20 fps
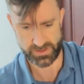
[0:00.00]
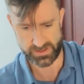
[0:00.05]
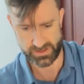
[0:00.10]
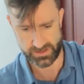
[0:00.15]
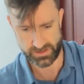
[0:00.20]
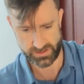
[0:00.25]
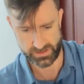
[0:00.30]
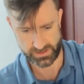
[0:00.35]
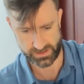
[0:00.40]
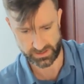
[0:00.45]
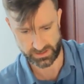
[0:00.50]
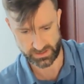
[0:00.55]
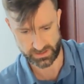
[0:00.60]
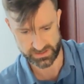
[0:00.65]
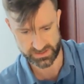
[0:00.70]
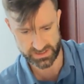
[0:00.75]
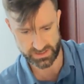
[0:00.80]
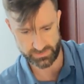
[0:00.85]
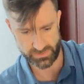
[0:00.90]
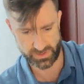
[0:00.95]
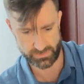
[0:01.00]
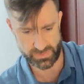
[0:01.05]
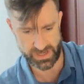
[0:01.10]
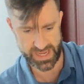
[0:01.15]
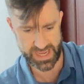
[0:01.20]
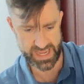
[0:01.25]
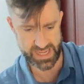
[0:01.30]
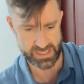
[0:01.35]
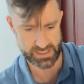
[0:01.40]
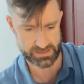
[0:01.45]
I think I got some on my
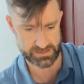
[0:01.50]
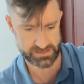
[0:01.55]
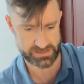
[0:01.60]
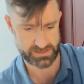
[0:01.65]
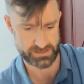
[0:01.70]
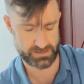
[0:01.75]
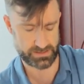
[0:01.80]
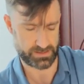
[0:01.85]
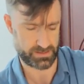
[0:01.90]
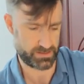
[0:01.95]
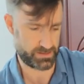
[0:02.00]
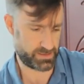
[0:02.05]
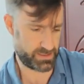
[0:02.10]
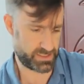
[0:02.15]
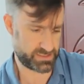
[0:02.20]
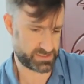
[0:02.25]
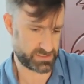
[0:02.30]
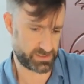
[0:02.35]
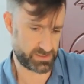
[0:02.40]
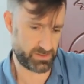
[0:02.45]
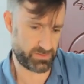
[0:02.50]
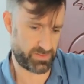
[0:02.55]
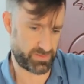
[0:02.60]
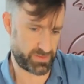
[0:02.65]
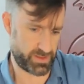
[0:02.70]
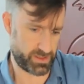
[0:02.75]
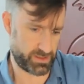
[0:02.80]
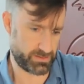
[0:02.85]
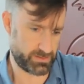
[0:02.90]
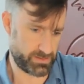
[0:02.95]
hands. That's a good
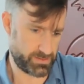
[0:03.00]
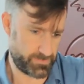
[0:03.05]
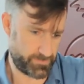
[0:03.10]
thing.